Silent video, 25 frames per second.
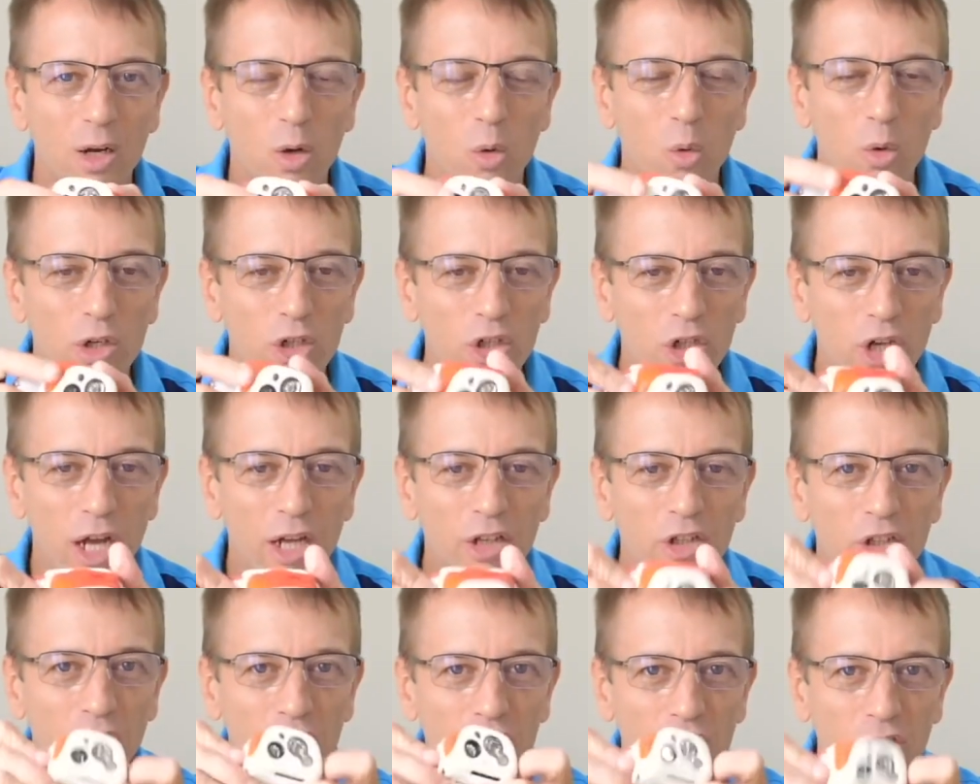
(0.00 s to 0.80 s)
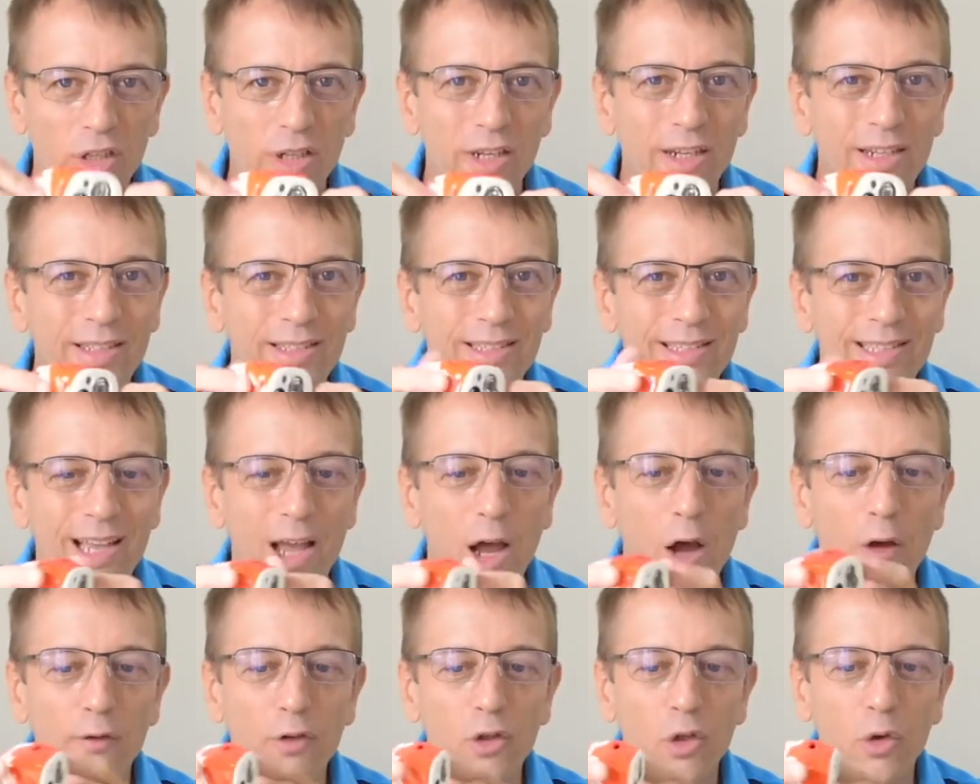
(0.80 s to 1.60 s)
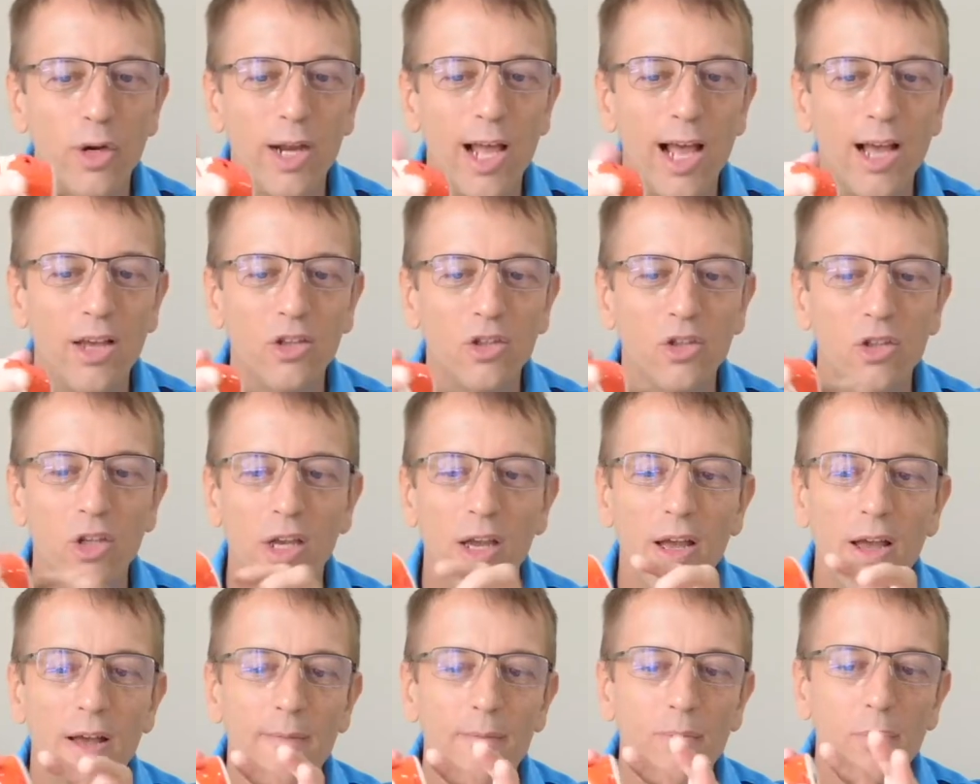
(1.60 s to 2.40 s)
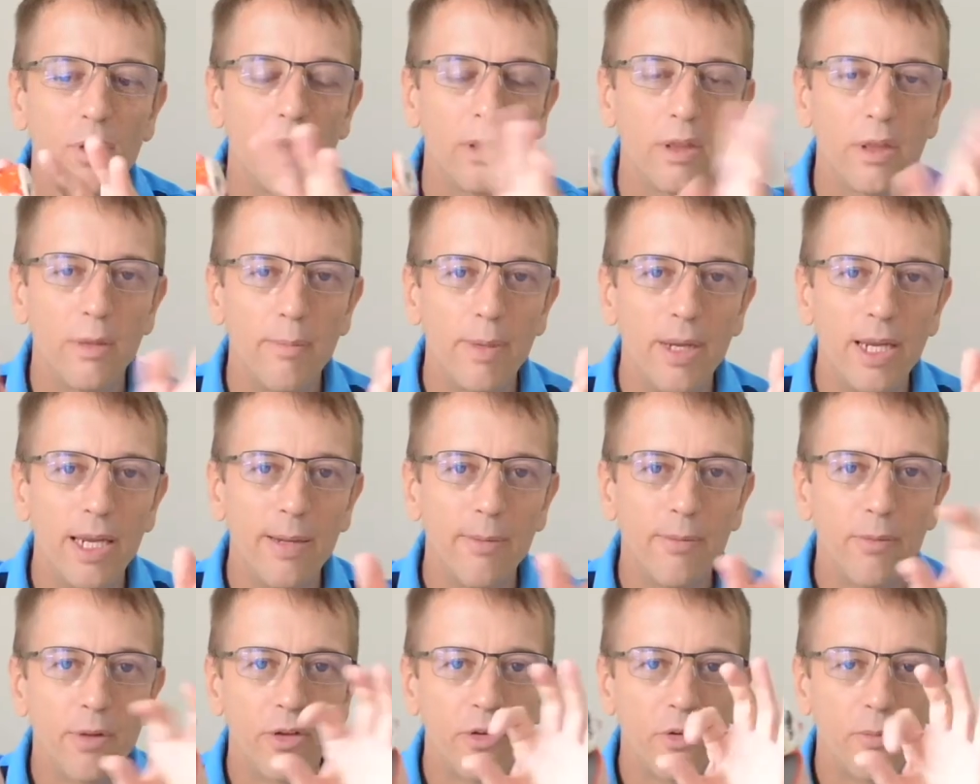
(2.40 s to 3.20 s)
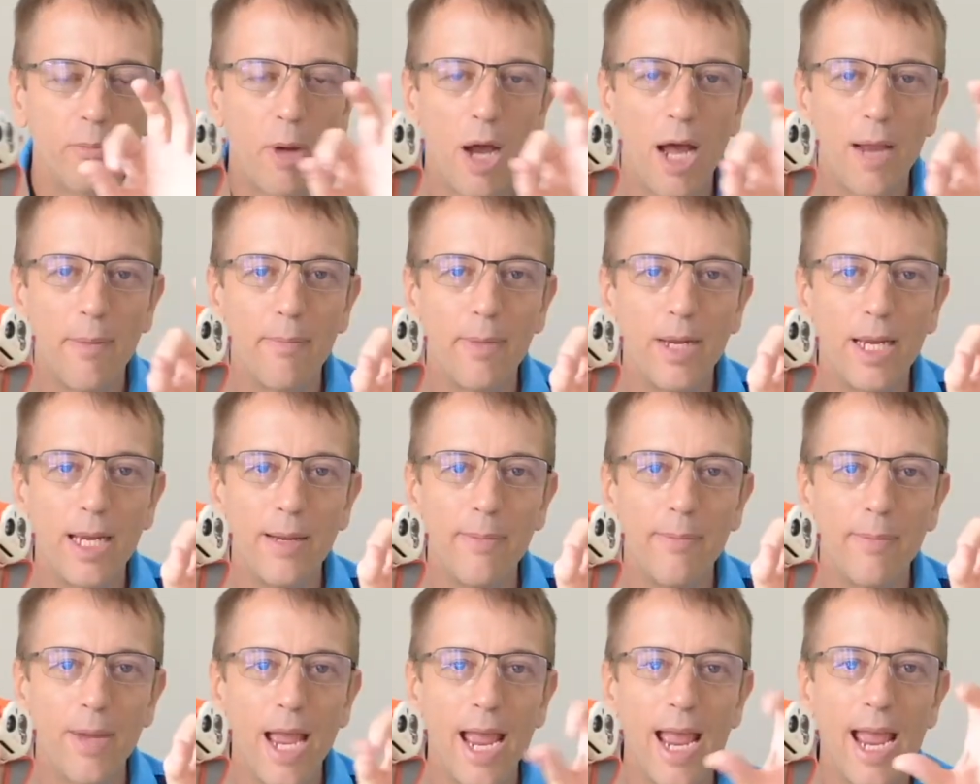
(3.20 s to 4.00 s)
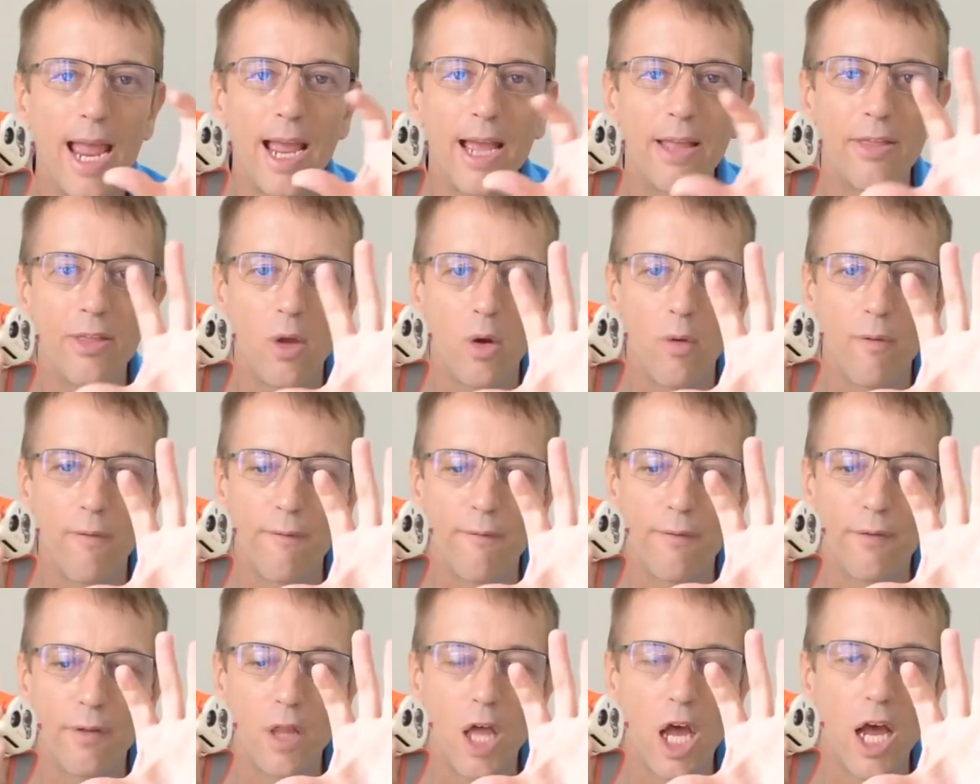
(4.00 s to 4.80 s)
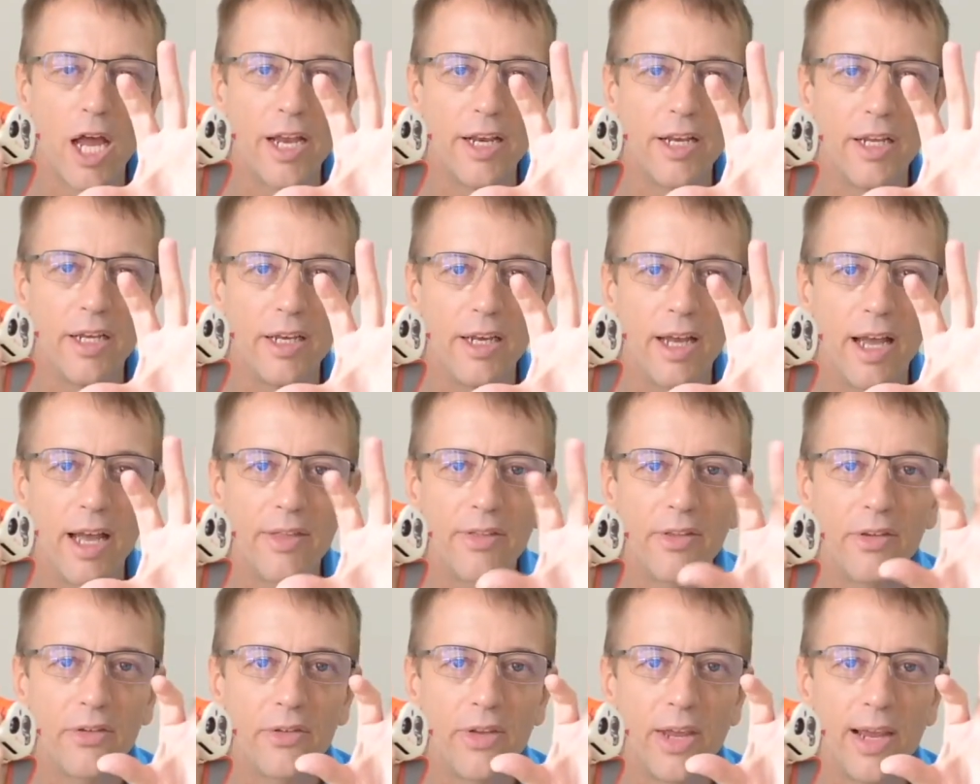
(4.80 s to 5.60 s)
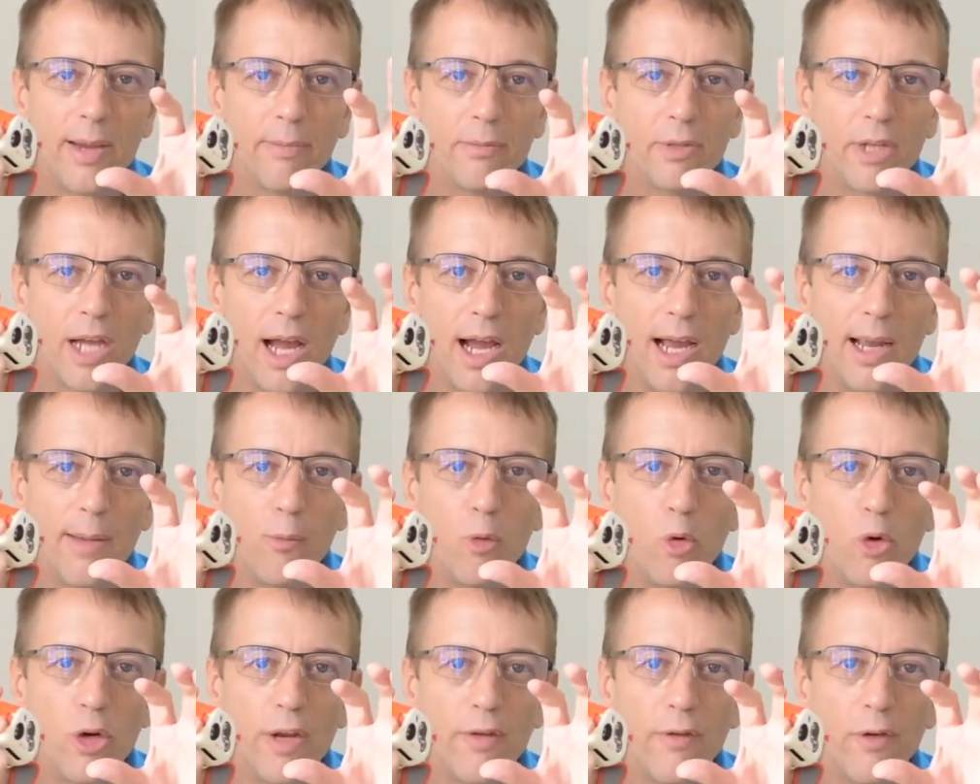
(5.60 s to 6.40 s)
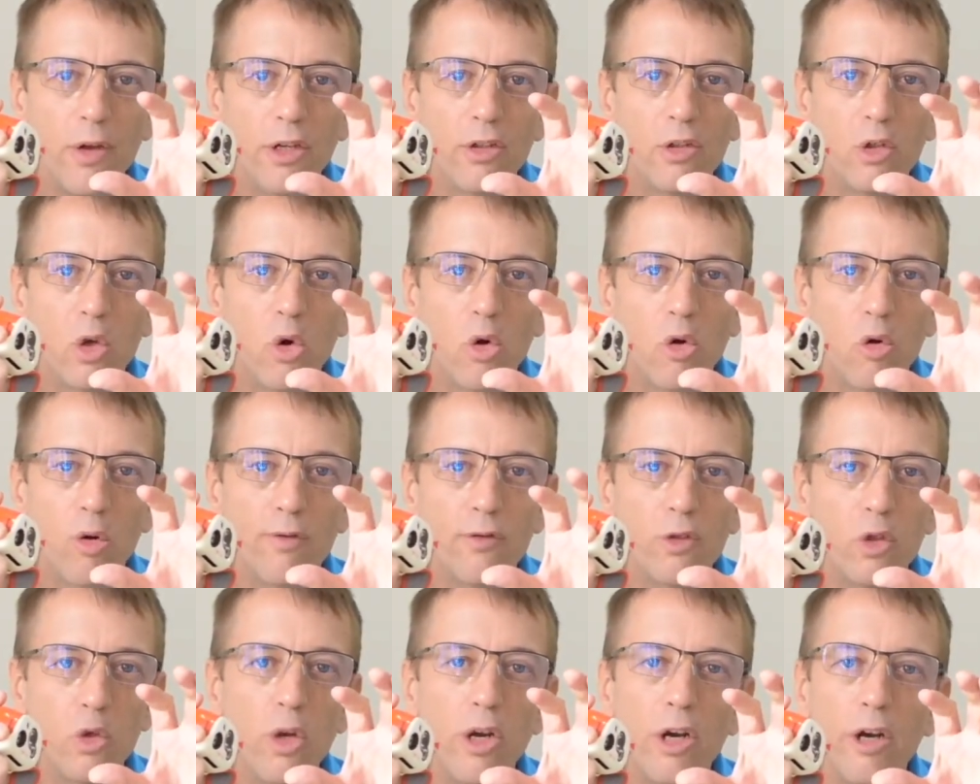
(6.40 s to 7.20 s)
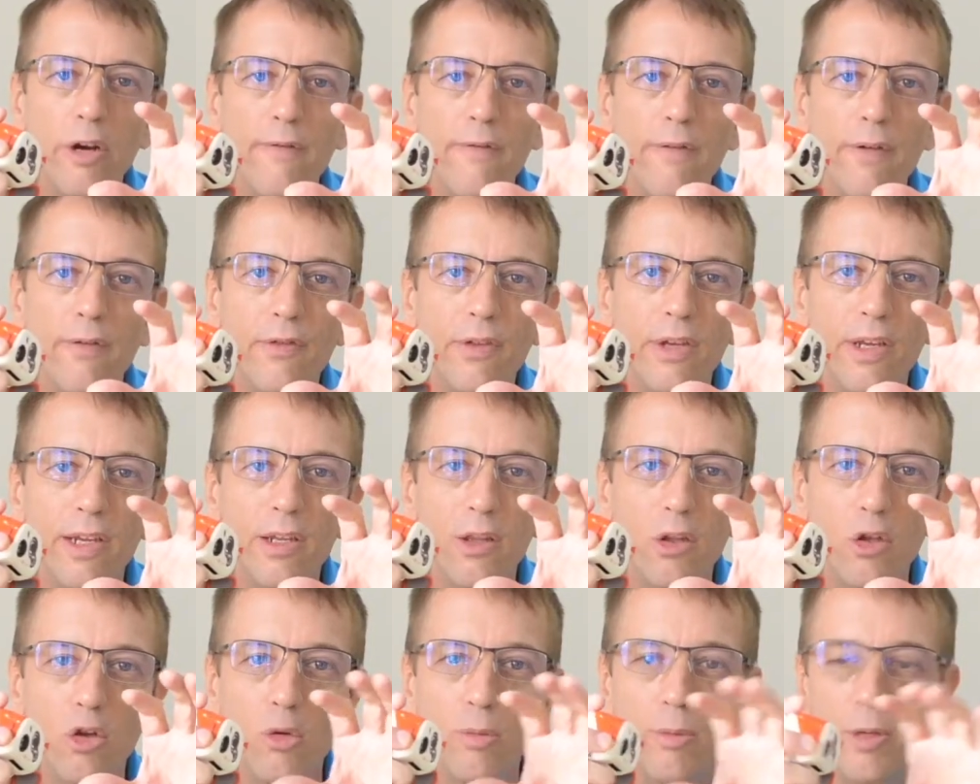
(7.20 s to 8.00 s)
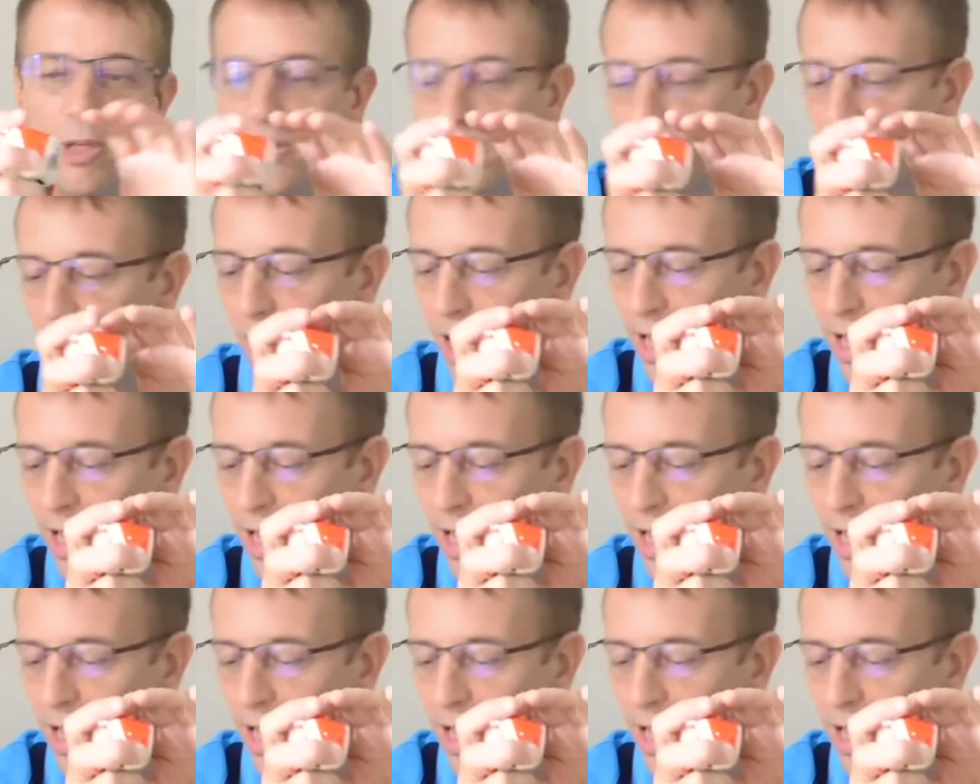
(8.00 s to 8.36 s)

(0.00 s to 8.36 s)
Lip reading: which adjusted itself, so it has the beam, the spot beam, and the flood at the same time will give you a total of 215 lumens.